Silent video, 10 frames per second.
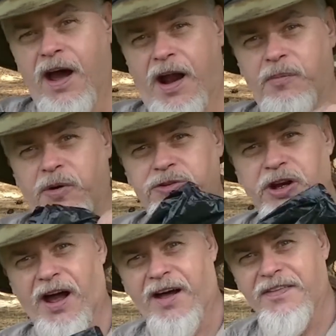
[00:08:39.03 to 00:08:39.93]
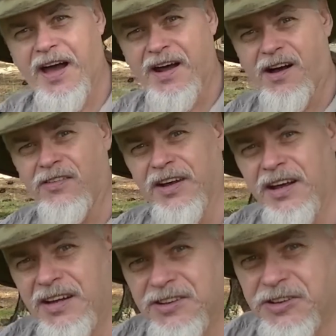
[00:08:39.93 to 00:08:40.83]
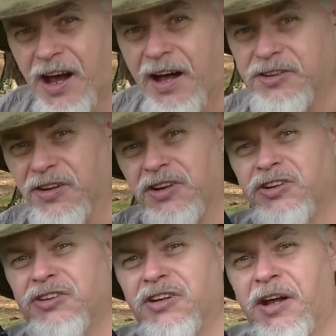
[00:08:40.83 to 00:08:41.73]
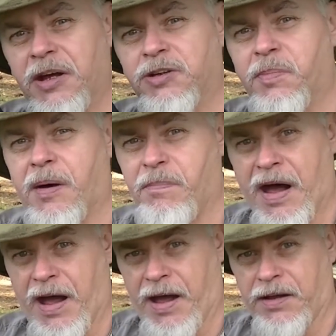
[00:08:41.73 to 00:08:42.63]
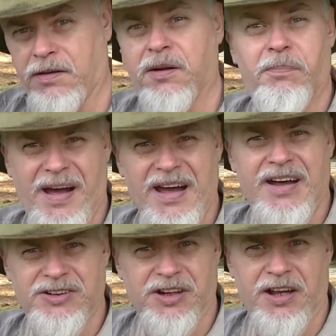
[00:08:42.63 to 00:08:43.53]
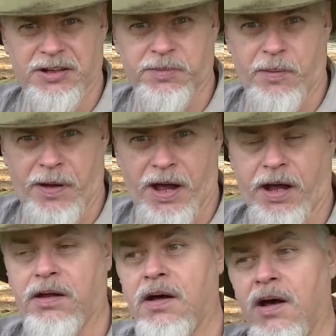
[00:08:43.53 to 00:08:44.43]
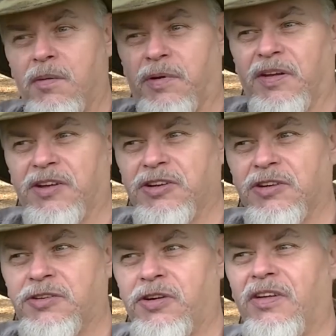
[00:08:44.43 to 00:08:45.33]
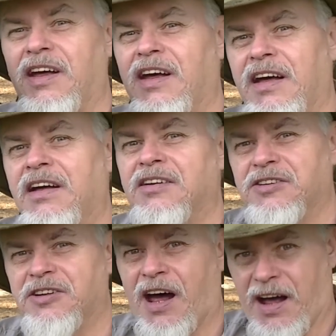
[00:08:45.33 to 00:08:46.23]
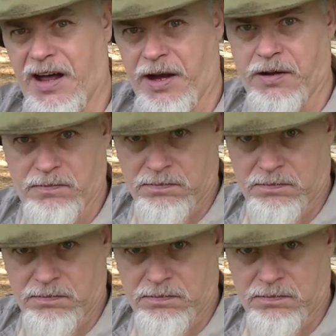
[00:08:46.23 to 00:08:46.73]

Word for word: And I'm going to slide that on the inside. So this isn't against my back. The pad's against my back. But this is to the inside.